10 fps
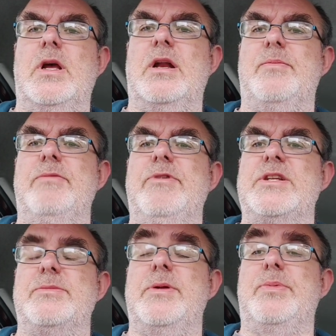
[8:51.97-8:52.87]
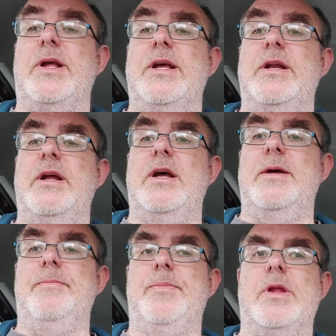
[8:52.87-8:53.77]
and I've been recently playing
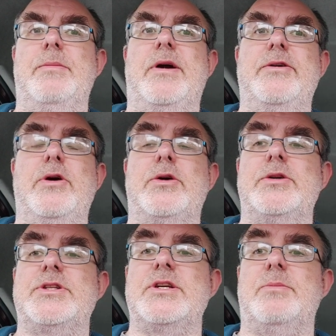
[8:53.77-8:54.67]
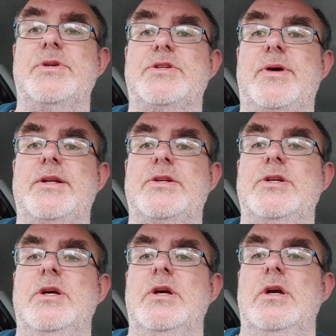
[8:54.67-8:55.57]
um, Mario Odyssey on my Switch.